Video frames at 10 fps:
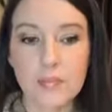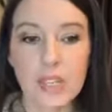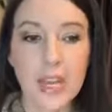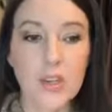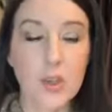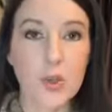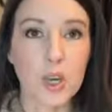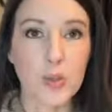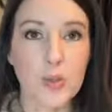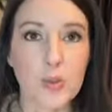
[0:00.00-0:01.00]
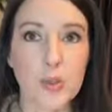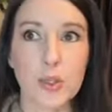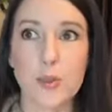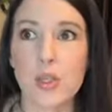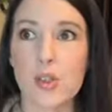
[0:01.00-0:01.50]
can't do what God wants them to
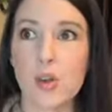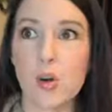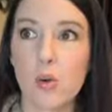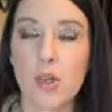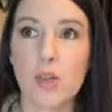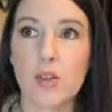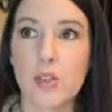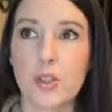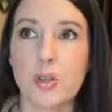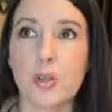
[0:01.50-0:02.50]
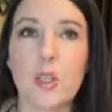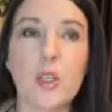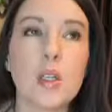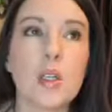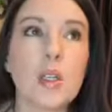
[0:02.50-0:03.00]
do because they're holding on to
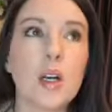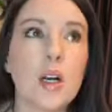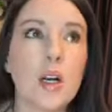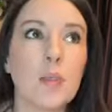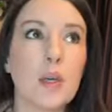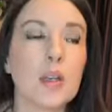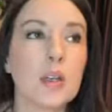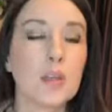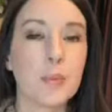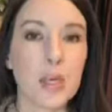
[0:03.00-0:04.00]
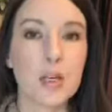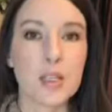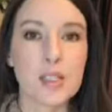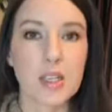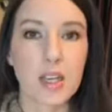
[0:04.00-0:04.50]
um,
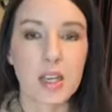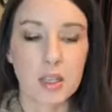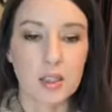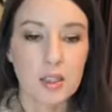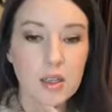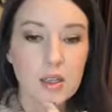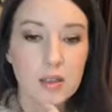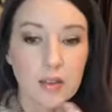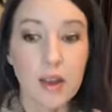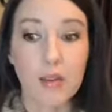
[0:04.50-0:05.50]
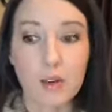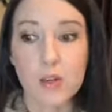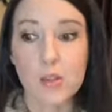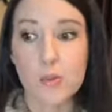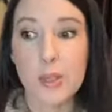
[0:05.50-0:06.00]
bitterness. And I've heard
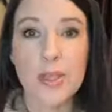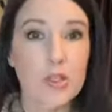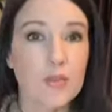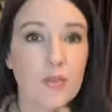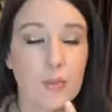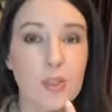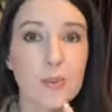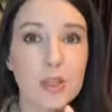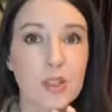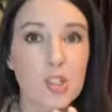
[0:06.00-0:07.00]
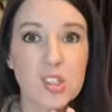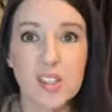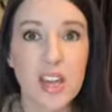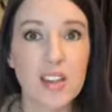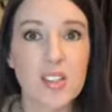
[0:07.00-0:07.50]
some somebody, from somebody, and she says,
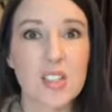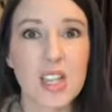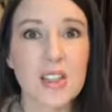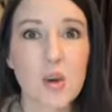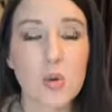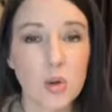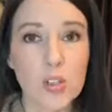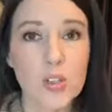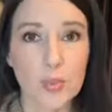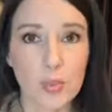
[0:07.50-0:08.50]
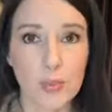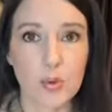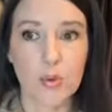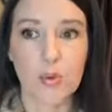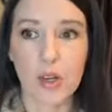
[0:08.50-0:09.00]
I just tend to hold grudges on
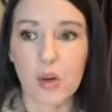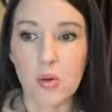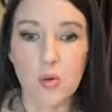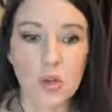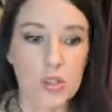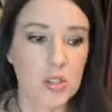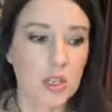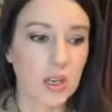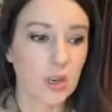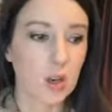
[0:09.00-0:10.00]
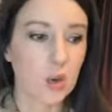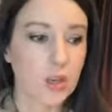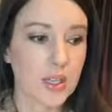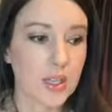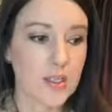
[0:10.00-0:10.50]
people. I hold grudges and I, I hold
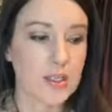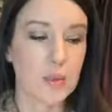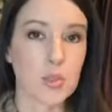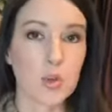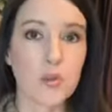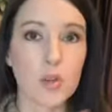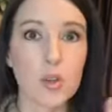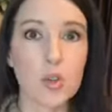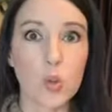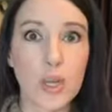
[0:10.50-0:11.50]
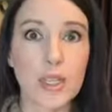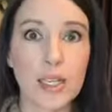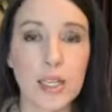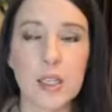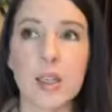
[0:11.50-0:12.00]
that against them. So if you're
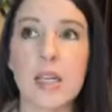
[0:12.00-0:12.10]
dwelling